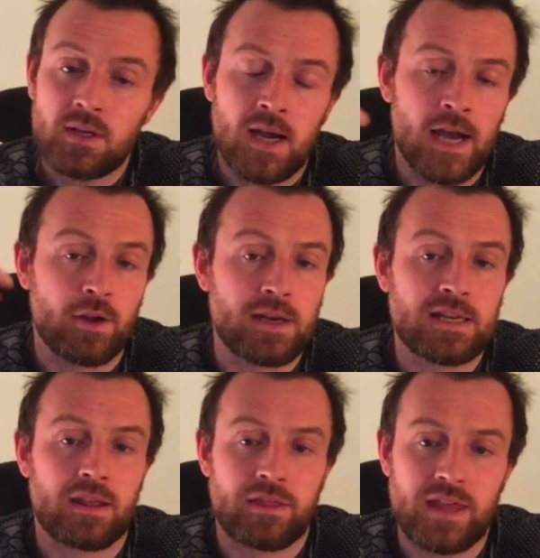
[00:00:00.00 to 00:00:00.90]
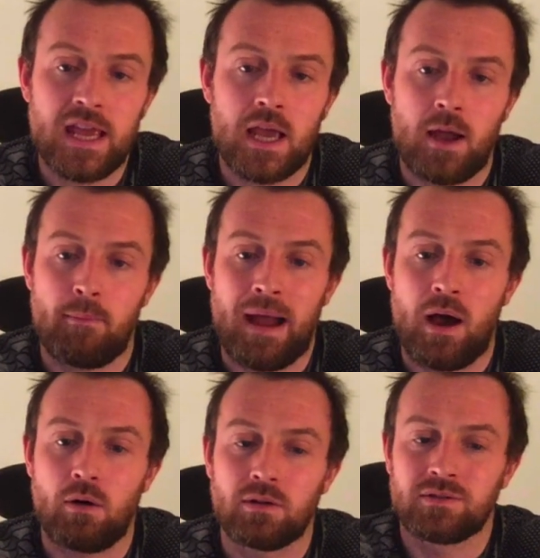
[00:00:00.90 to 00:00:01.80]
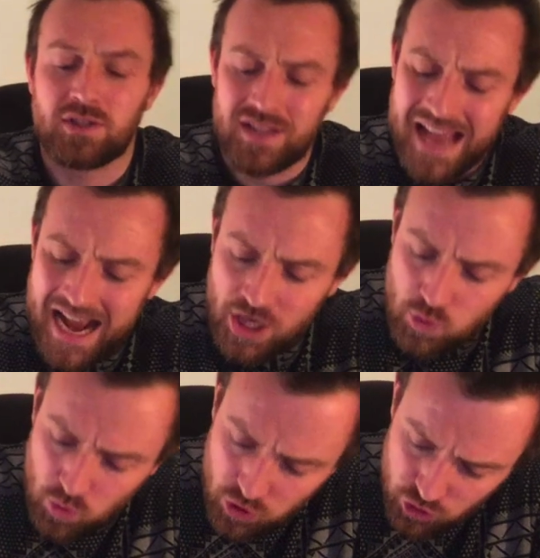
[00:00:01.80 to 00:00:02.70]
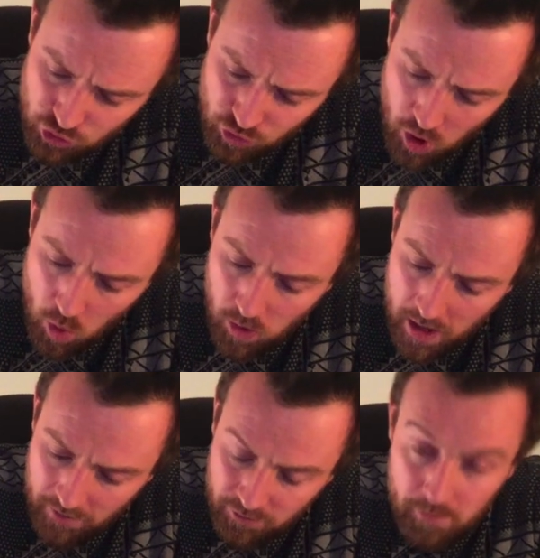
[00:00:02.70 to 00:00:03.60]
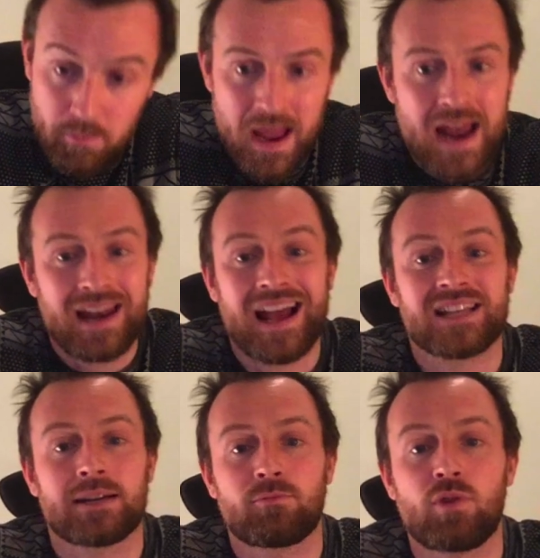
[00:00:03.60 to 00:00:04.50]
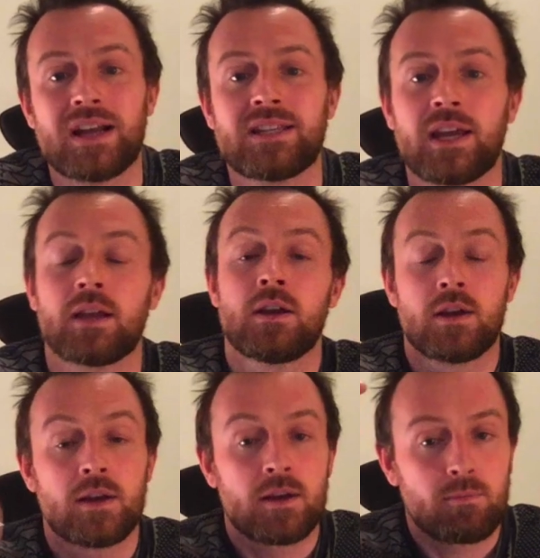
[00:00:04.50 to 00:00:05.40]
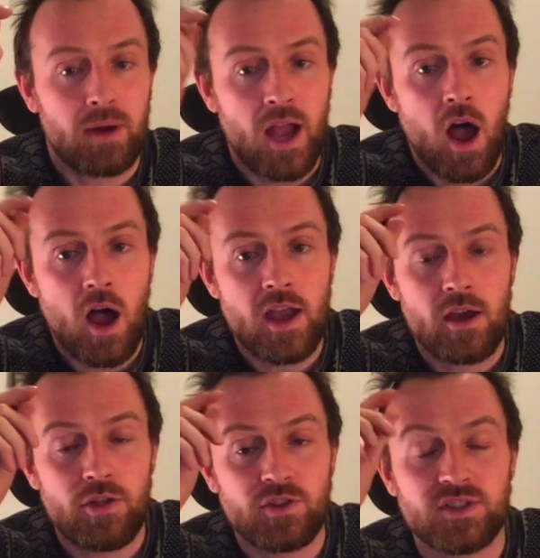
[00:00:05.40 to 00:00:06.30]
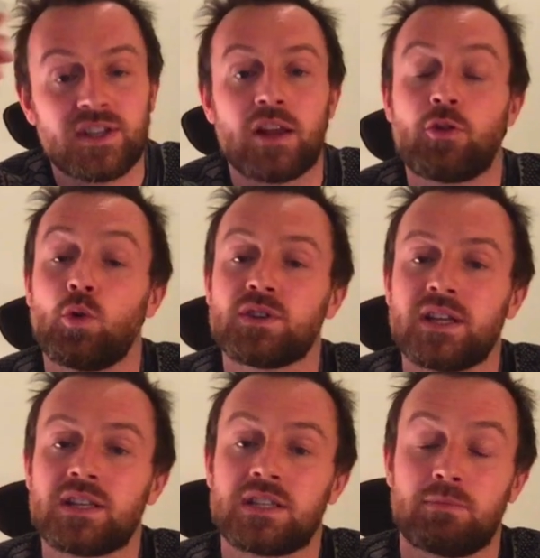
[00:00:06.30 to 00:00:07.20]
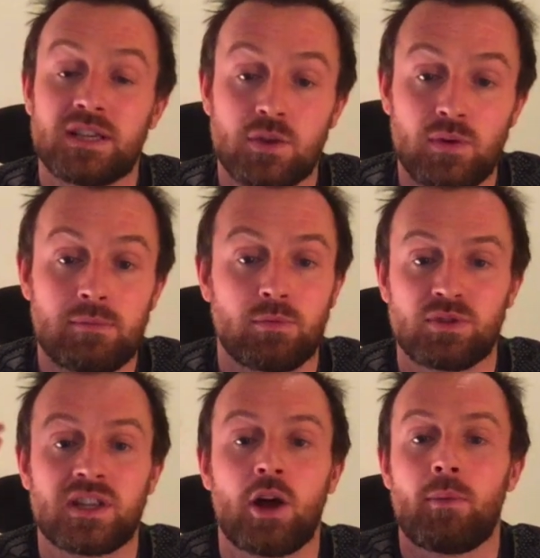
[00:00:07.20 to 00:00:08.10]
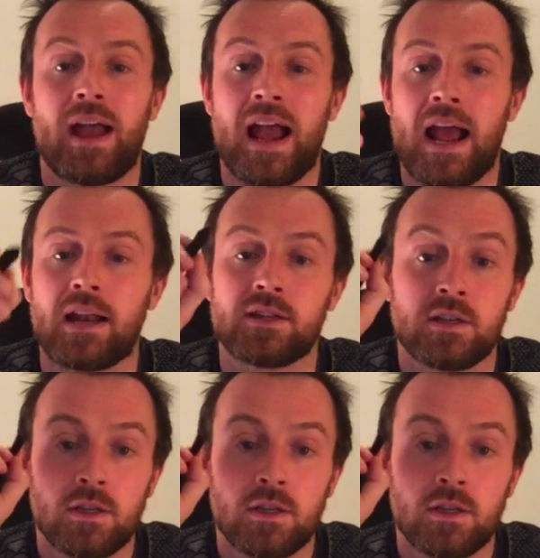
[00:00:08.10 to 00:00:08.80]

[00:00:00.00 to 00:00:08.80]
I don't need to think about the actual control of the pen as I'm writing. My higher thought centers in my cerebrum just tell my hand,